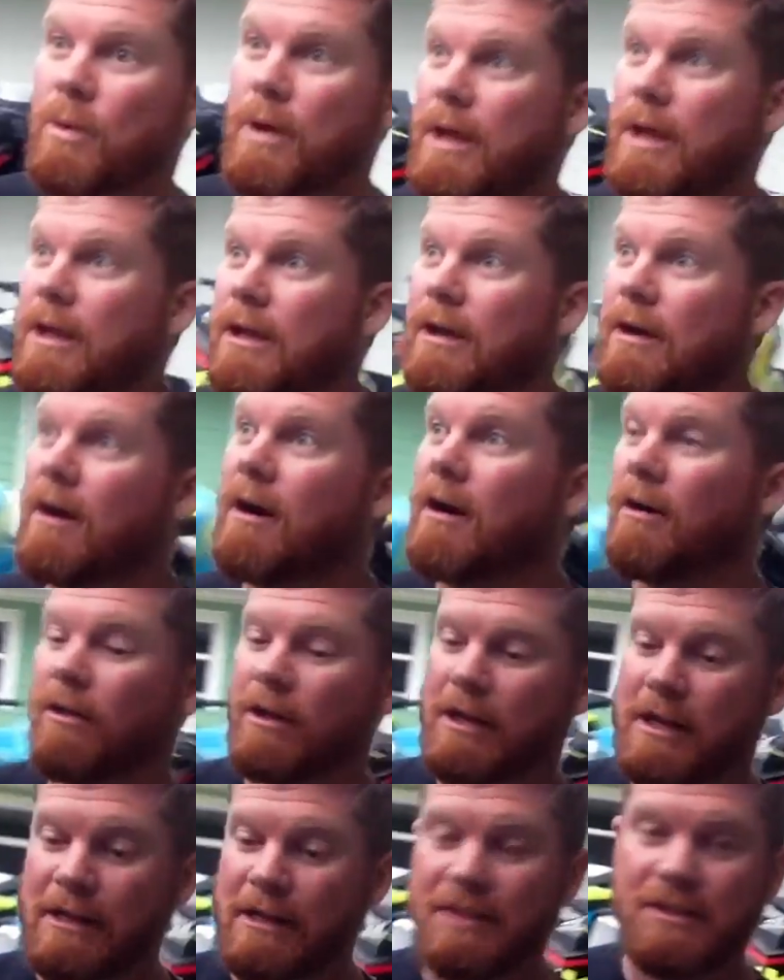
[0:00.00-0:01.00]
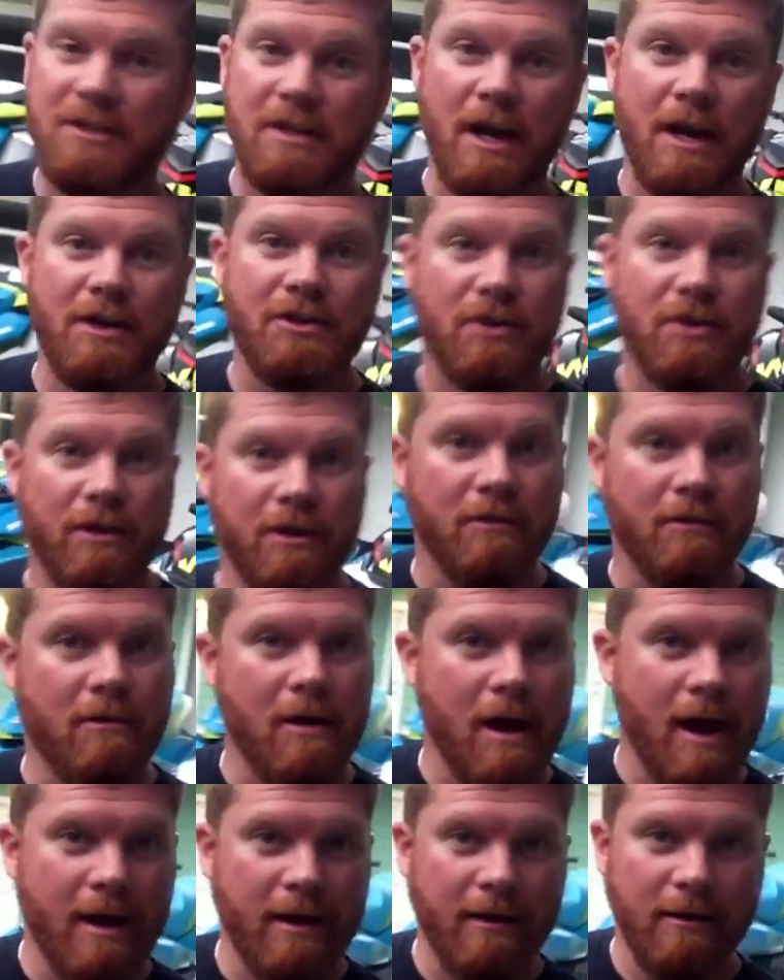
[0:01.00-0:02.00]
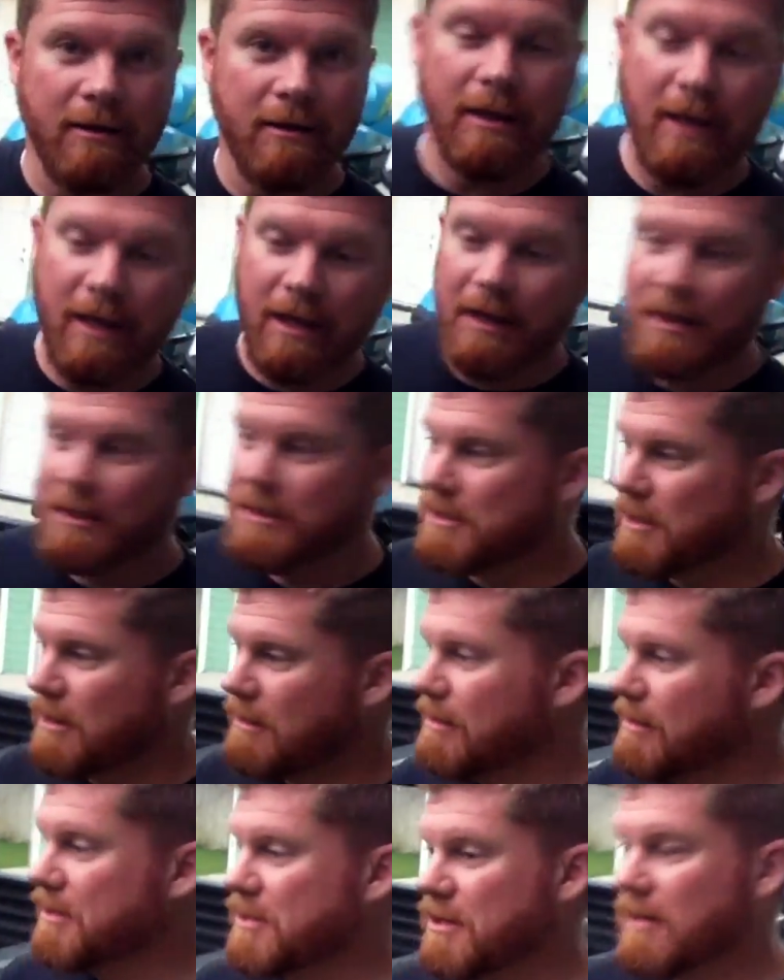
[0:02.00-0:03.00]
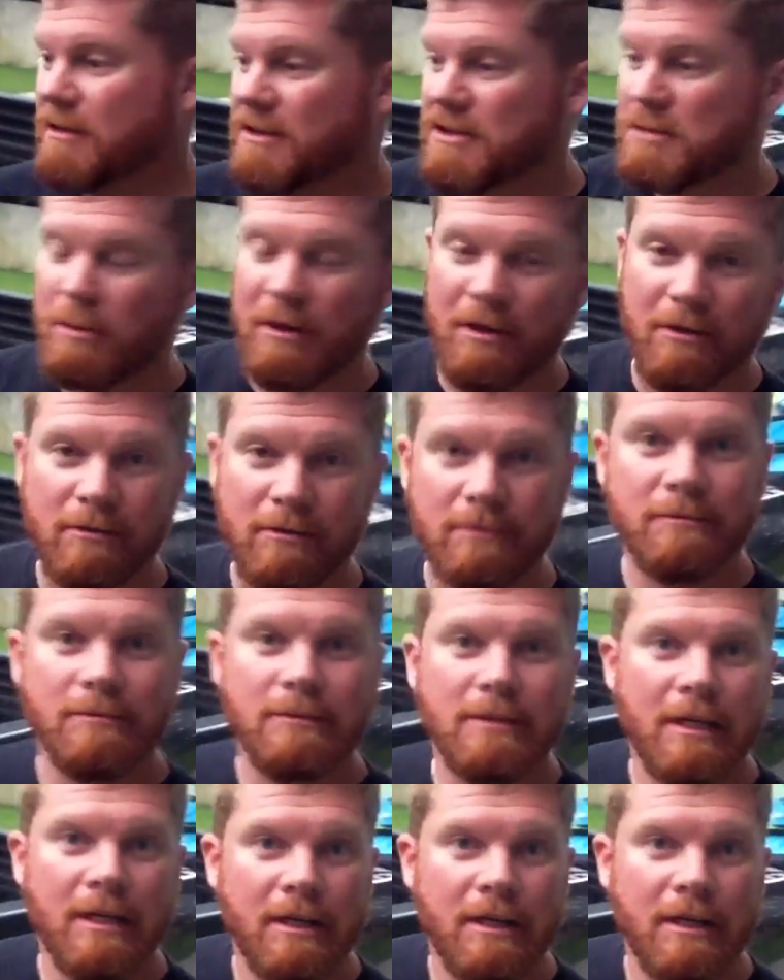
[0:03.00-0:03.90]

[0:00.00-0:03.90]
We are looking at the sky turning gray, and it's already starting to sprinkle.